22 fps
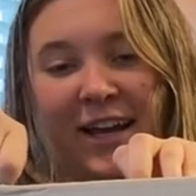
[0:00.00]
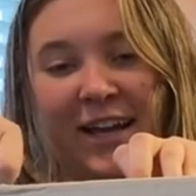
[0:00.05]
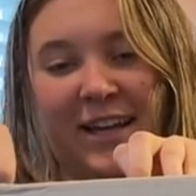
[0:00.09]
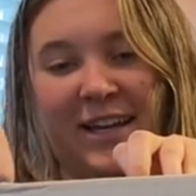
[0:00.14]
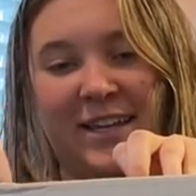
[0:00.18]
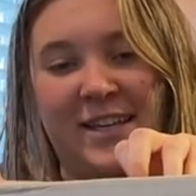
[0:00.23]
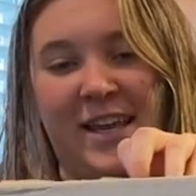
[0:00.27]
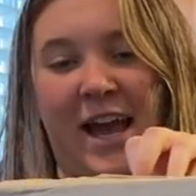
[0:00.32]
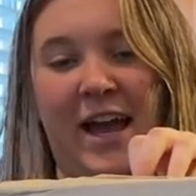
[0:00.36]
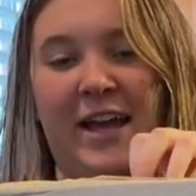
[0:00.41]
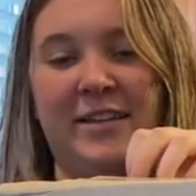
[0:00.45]

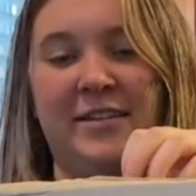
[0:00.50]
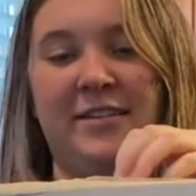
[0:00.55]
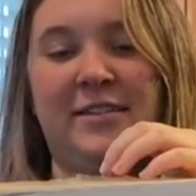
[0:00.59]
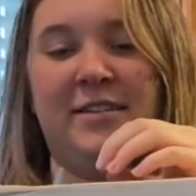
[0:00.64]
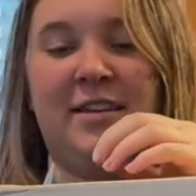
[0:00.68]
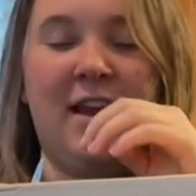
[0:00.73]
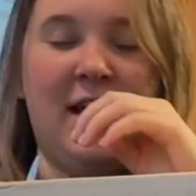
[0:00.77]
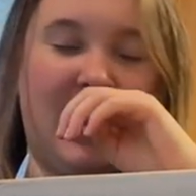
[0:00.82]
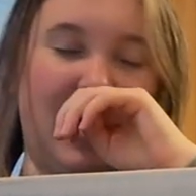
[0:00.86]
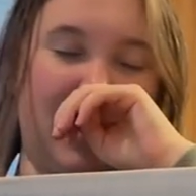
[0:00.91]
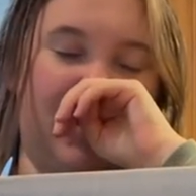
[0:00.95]
Yes,
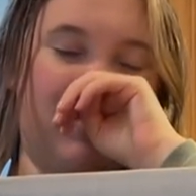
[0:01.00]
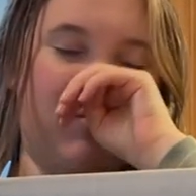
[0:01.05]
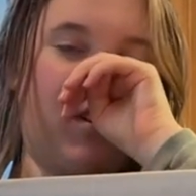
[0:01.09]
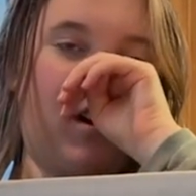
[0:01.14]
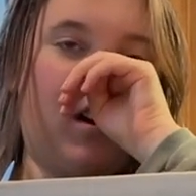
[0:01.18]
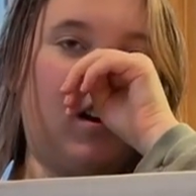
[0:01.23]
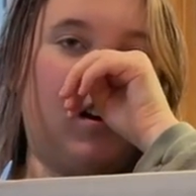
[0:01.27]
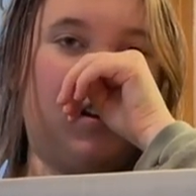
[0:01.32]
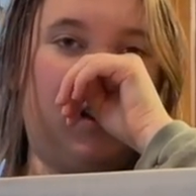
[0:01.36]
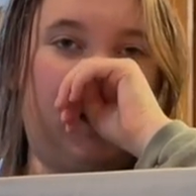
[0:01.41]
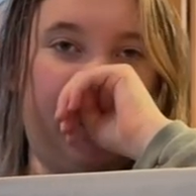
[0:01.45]
I'm
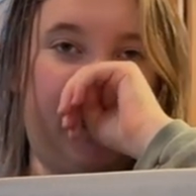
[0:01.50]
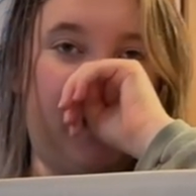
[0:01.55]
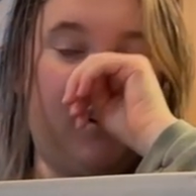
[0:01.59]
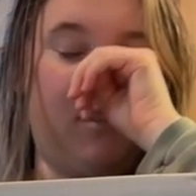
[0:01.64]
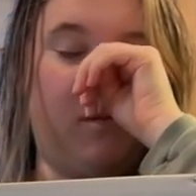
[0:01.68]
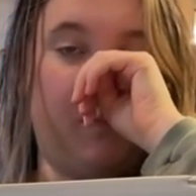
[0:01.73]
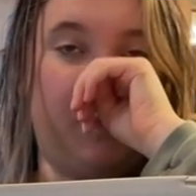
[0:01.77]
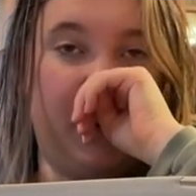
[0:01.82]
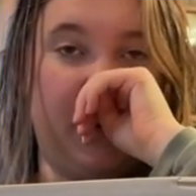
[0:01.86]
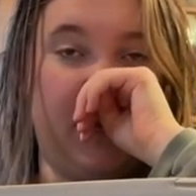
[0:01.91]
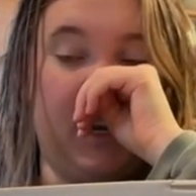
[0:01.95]
currently
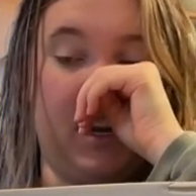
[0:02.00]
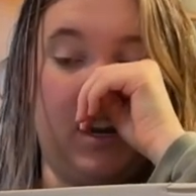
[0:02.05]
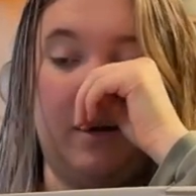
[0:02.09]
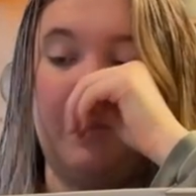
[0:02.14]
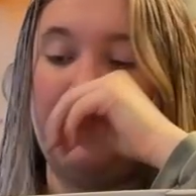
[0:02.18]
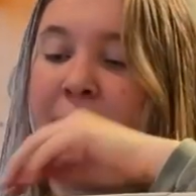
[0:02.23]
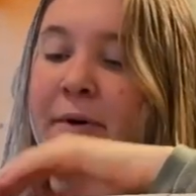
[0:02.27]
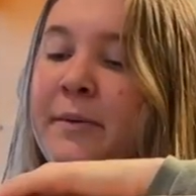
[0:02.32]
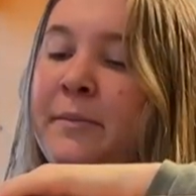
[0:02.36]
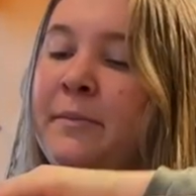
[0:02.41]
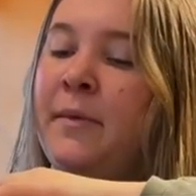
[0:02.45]
opening up
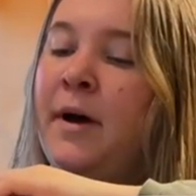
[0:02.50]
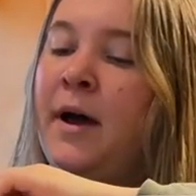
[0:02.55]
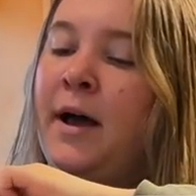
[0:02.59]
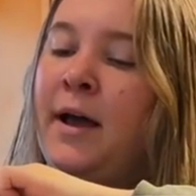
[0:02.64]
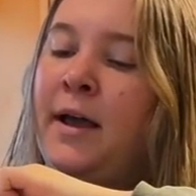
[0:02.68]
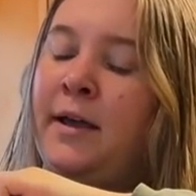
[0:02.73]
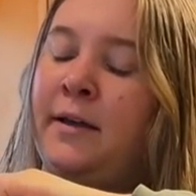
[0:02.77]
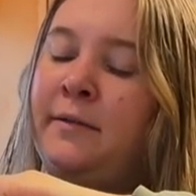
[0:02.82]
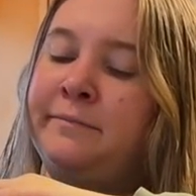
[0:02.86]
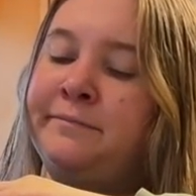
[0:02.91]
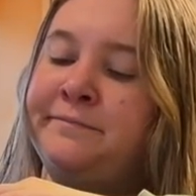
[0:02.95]

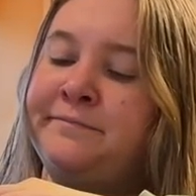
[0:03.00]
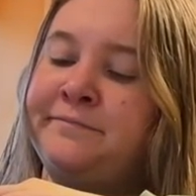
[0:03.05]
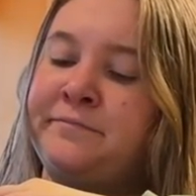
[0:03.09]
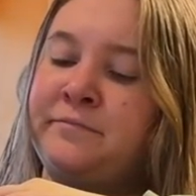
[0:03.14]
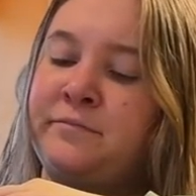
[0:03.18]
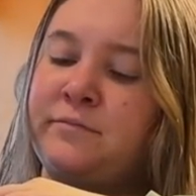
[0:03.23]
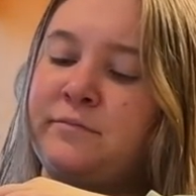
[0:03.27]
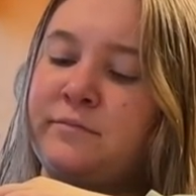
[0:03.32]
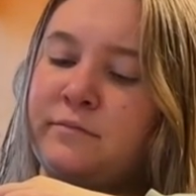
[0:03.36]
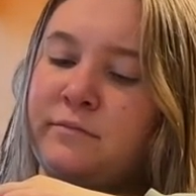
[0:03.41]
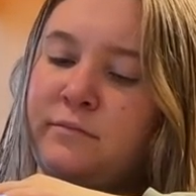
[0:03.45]
my
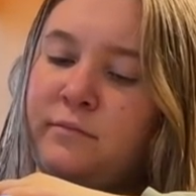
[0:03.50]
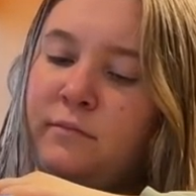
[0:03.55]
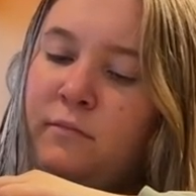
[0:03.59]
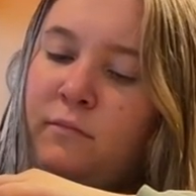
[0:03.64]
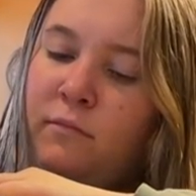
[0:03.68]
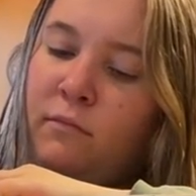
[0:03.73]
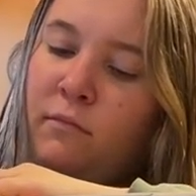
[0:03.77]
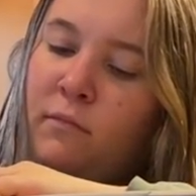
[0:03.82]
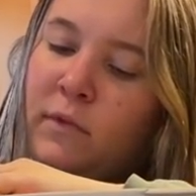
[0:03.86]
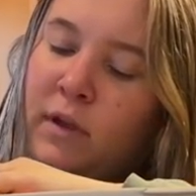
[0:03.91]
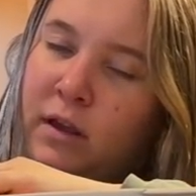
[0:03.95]

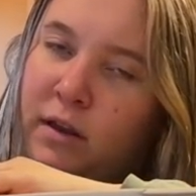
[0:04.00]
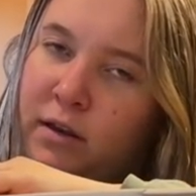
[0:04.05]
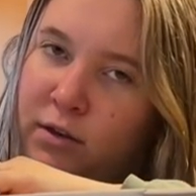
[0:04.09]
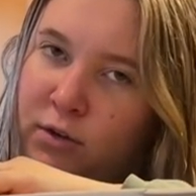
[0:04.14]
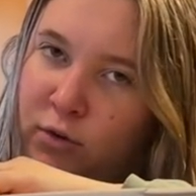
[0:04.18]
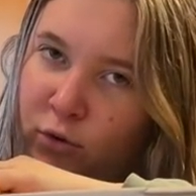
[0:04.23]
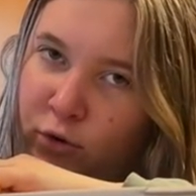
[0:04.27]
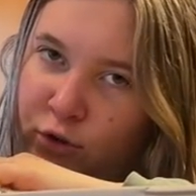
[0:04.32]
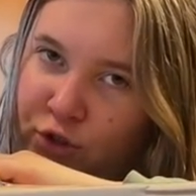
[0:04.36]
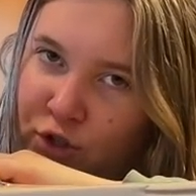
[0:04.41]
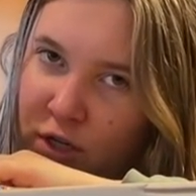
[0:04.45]

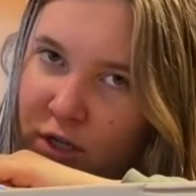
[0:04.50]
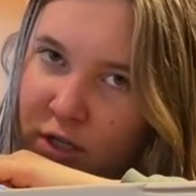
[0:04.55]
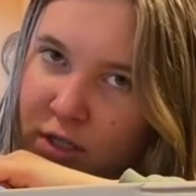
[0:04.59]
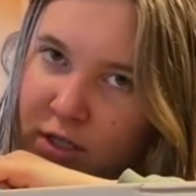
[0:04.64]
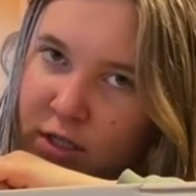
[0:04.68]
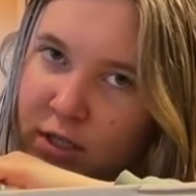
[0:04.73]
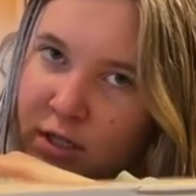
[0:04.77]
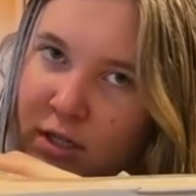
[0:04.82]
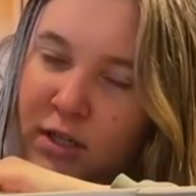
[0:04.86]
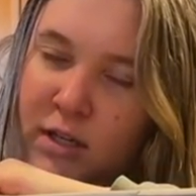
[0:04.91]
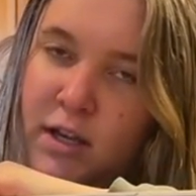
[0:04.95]

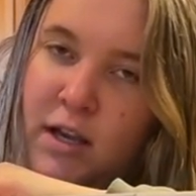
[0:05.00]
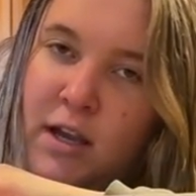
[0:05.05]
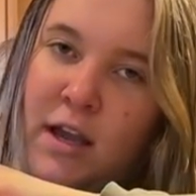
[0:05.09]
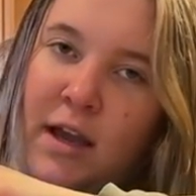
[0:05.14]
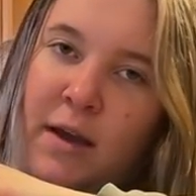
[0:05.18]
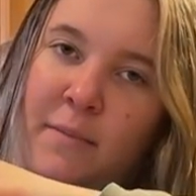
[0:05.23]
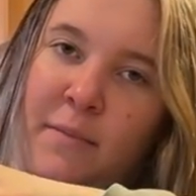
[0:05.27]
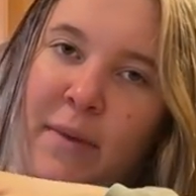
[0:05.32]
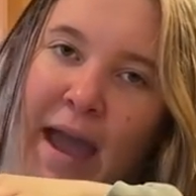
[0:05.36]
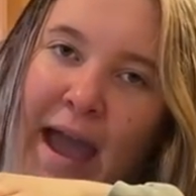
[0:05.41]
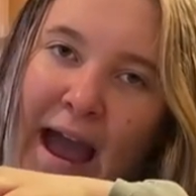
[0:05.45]
indulgent
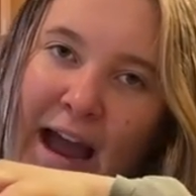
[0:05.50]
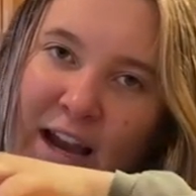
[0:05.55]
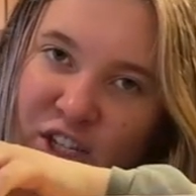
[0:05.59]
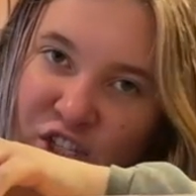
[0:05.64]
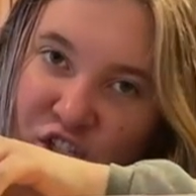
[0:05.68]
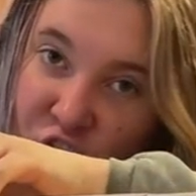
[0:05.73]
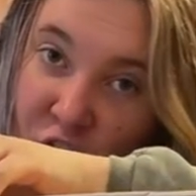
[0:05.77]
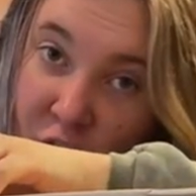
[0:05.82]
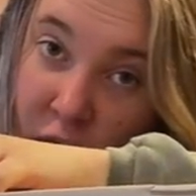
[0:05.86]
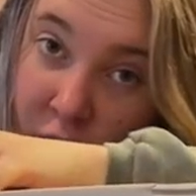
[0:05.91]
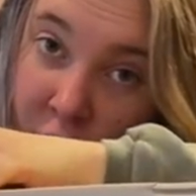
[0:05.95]

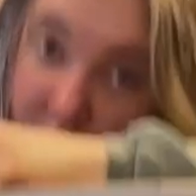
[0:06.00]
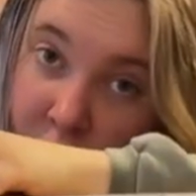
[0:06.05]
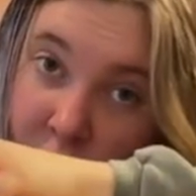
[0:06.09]
passion,